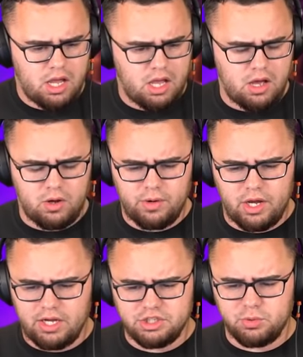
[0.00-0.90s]
Oh no,
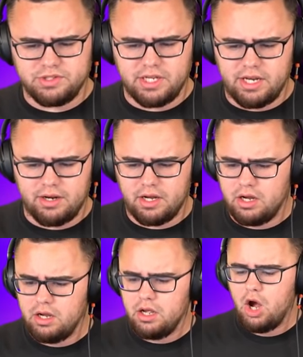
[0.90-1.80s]
I just wanna say nah, nah.
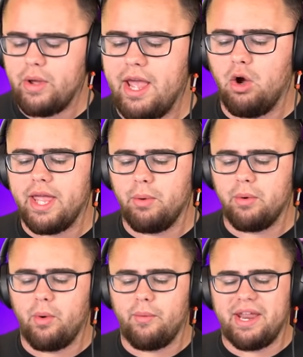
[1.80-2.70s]
Okay,
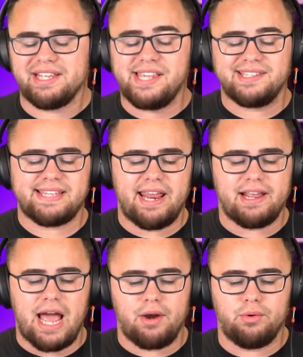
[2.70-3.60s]
wait. Is that
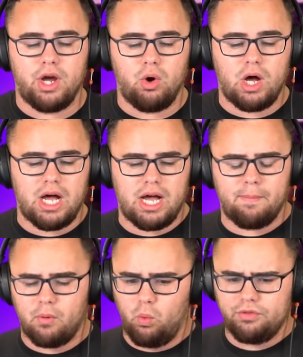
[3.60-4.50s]
Sanic? I don't know.
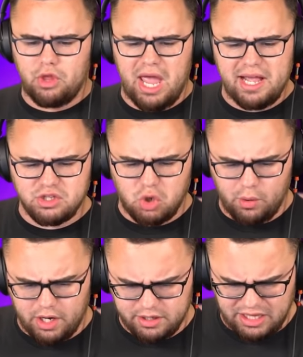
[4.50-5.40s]
But what the heck is
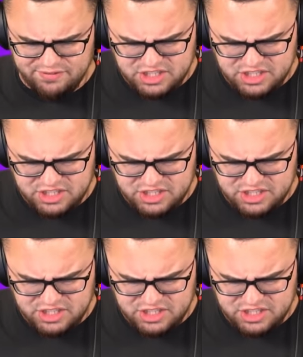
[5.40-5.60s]
going on the left